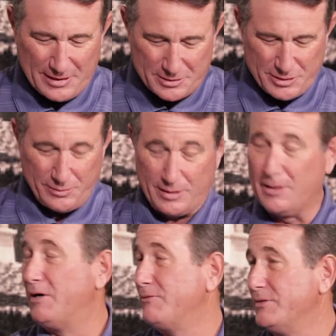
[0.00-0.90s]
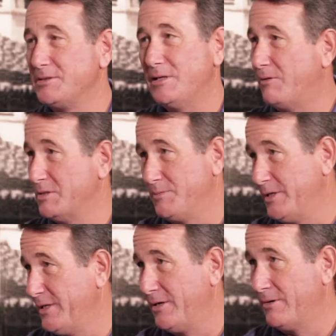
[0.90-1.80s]
that junior golf has always
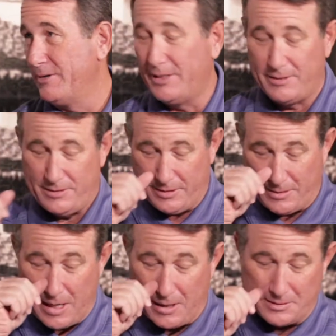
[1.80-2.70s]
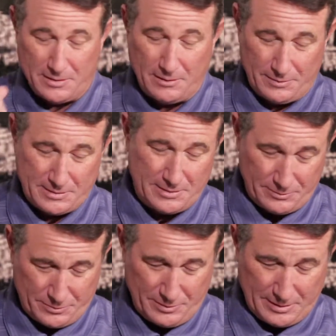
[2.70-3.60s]
been near and dear to your heart. So it
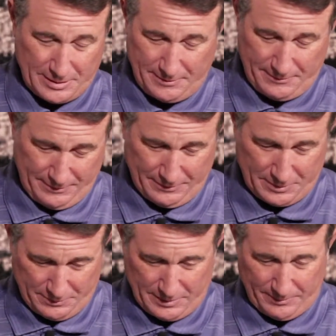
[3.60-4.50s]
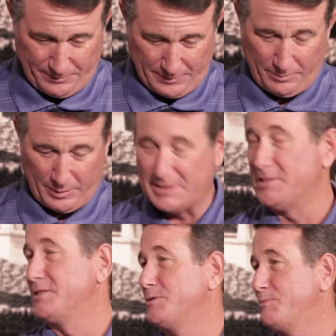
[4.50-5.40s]
was really a
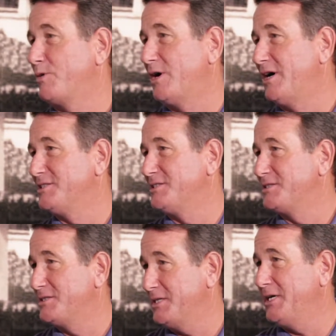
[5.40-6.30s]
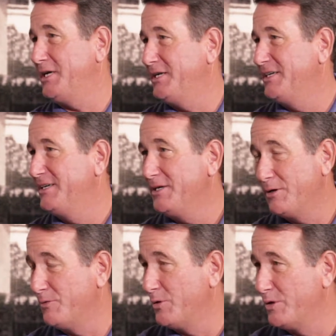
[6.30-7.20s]
pleasant surprise to see. You
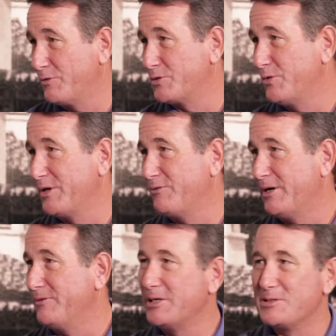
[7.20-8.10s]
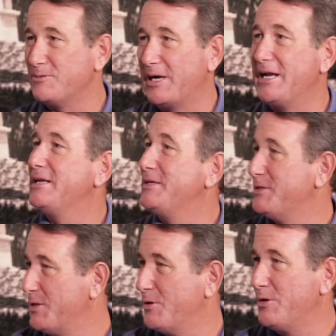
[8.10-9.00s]
know, I've known you for 25 years, but I
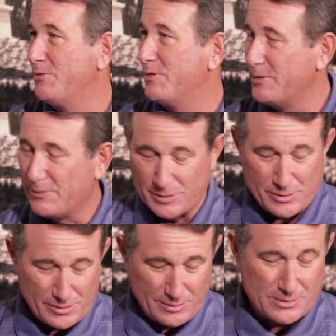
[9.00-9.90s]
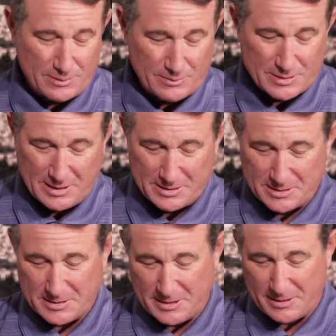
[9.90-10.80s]
didn't know you when you were a junior. So it was nice
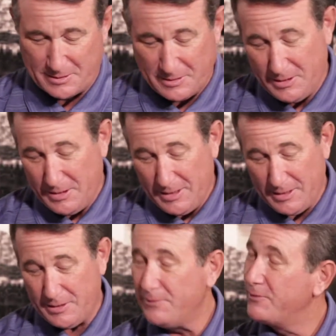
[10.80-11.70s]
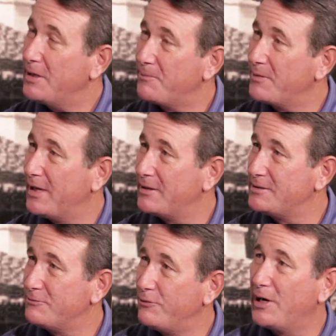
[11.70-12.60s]
to see you. You've kept
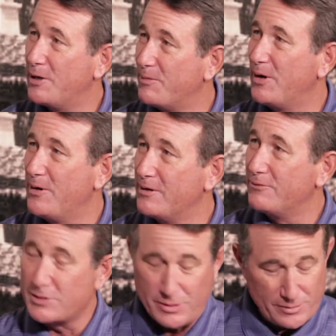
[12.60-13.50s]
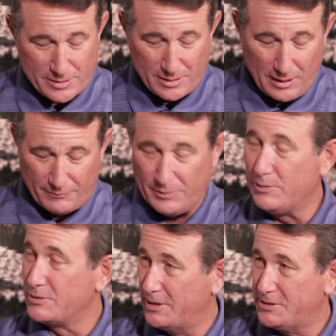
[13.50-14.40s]
that fire burning for junior golf, and
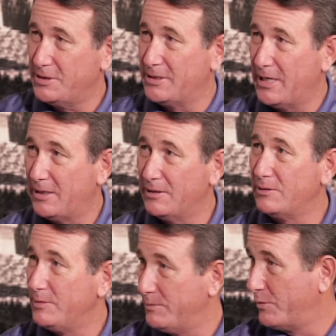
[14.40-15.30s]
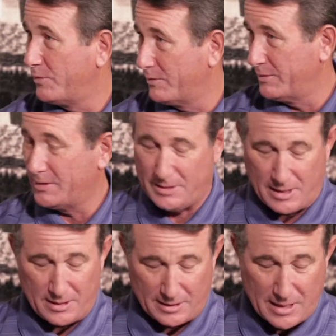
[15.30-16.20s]
we'll touch on that a little bit more with the
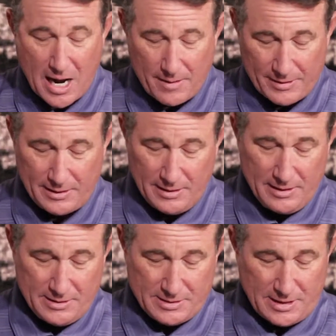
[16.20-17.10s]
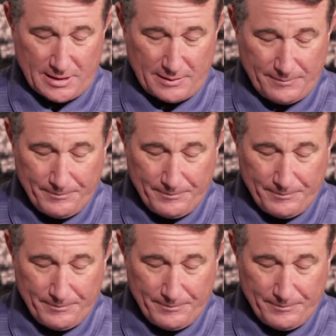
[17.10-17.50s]
Don Knabe Center.